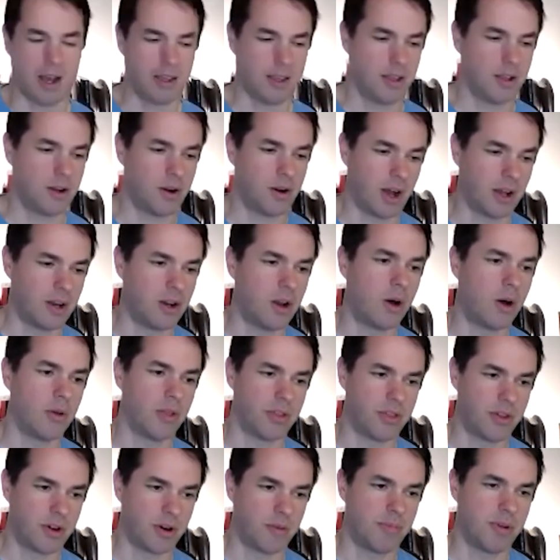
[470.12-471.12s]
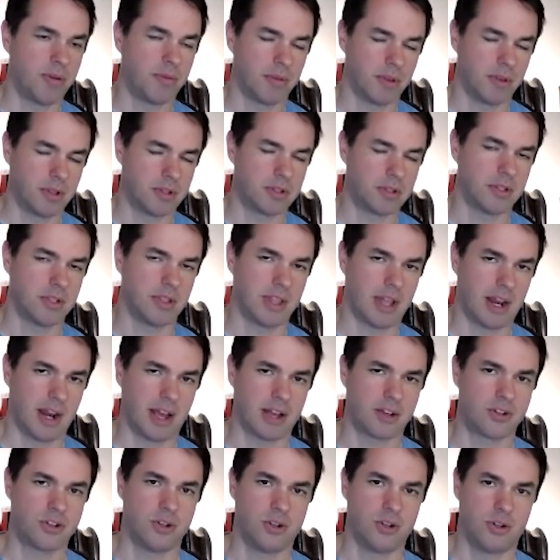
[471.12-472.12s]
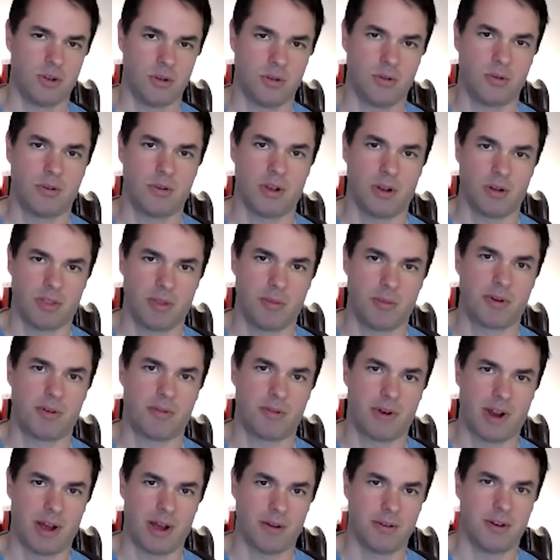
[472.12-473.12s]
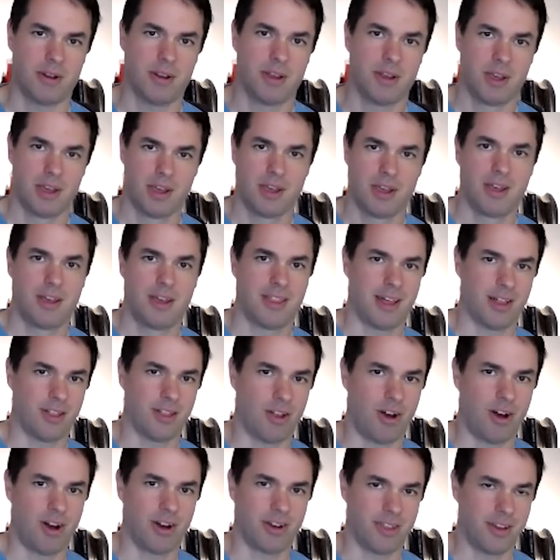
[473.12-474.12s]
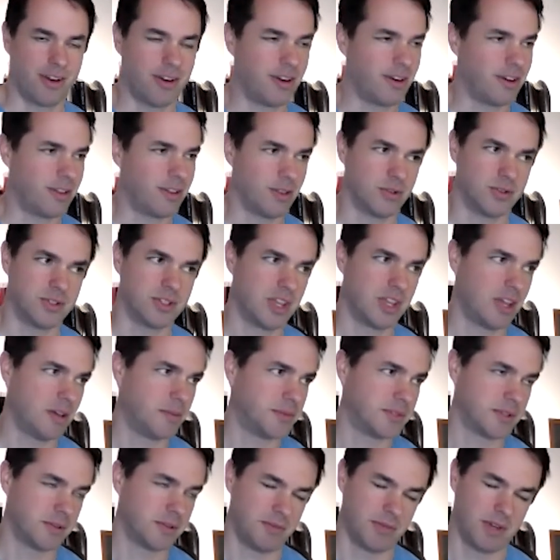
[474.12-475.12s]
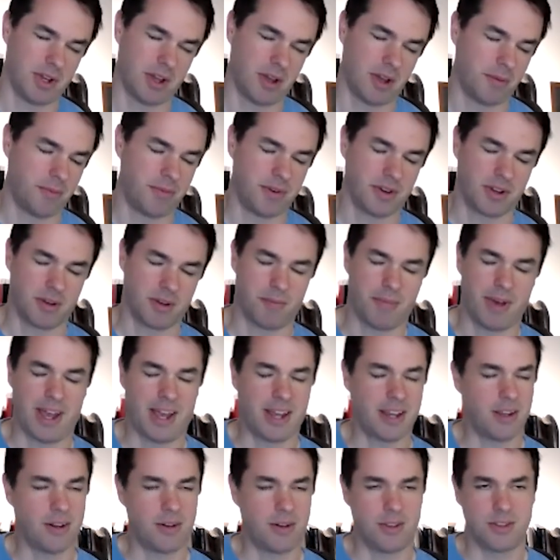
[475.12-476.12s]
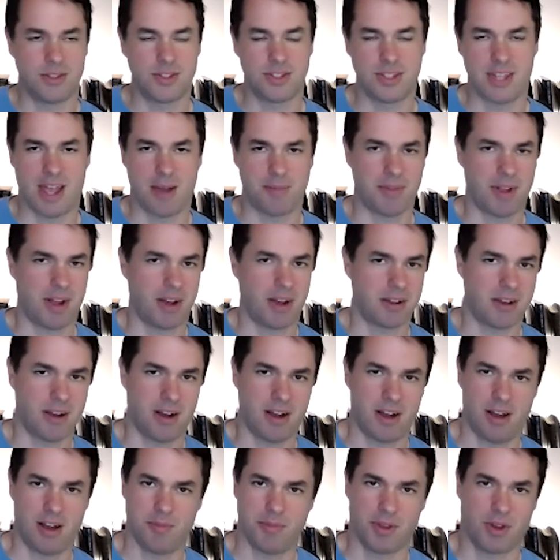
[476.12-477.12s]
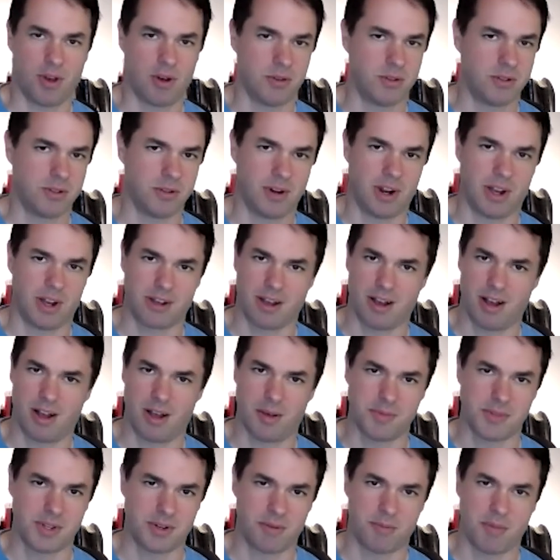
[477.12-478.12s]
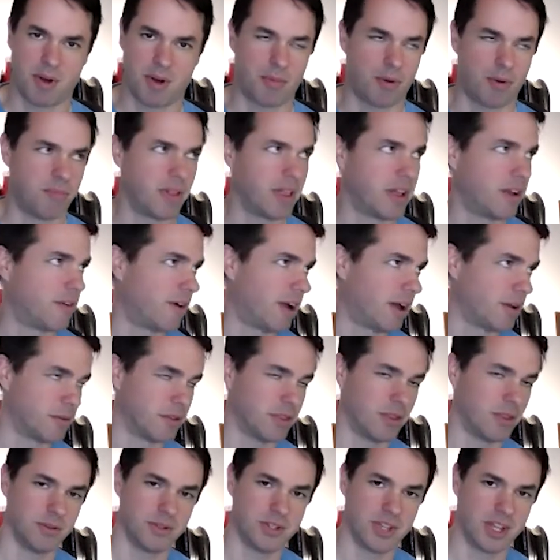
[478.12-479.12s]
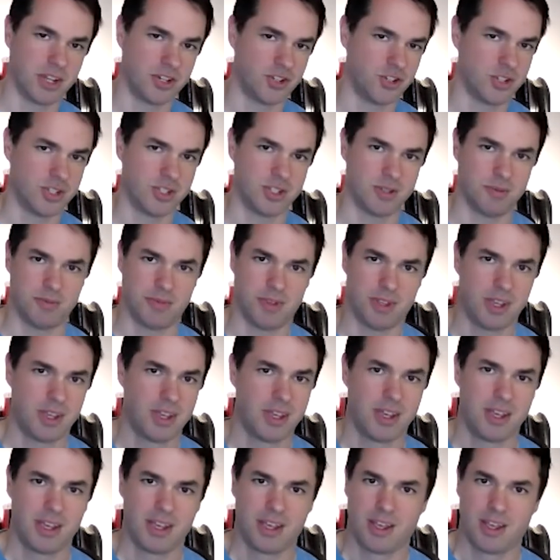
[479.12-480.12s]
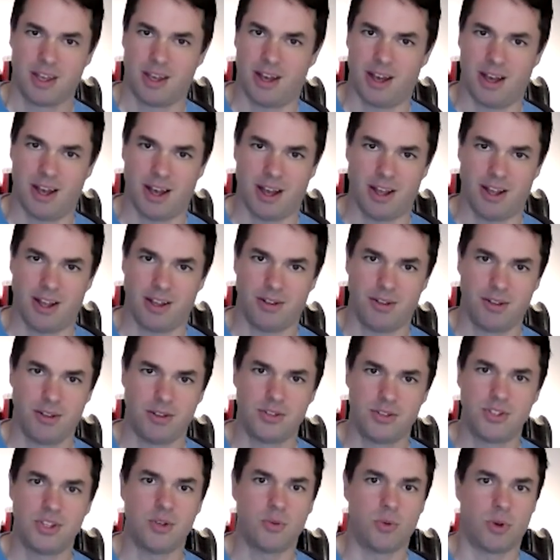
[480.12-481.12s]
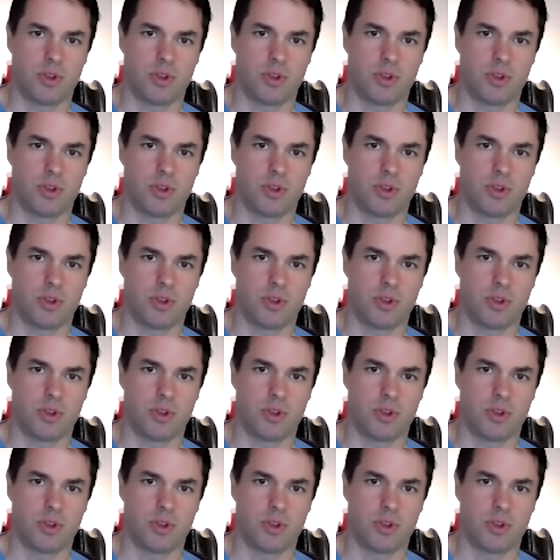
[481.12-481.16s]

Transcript: you know i know that there are people listening that actually do you know they've been around that long they're hearing those names and uh, bring them back you know the snap.com the goto.coms i remember playing around with those engines and uh, seeing